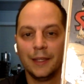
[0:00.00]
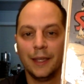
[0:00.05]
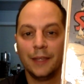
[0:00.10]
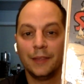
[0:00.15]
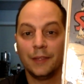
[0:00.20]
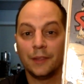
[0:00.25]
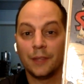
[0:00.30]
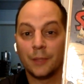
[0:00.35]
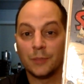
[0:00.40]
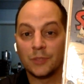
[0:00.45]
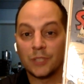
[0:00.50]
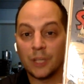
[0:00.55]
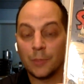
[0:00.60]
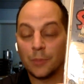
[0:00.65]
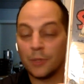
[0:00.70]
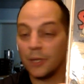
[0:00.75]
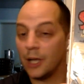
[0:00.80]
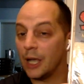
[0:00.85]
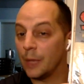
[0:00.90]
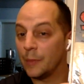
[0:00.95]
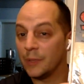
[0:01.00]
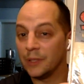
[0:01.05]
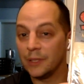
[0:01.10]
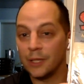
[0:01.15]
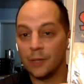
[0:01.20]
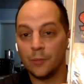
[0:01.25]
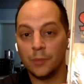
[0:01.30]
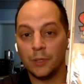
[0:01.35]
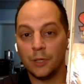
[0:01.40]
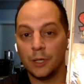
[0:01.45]
hit the thumbs up, comment
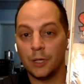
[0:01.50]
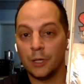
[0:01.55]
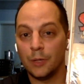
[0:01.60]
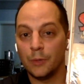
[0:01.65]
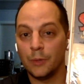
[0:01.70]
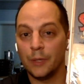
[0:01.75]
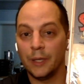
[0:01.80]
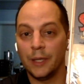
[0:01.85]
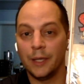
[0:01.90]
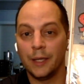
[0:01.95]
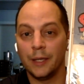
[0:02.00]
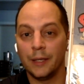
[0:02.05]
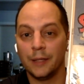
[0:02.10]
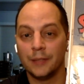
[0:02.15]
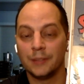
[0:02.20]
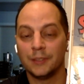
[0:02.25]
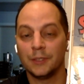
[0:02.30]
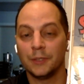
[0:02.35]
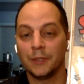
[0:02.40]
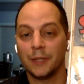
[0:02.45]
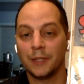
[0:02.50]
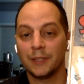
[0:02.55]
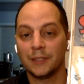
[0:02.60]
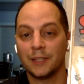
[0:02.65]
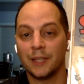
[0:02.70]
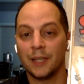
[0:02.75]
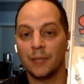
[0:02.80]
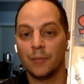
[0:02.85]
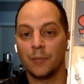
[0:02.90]
down below, and until next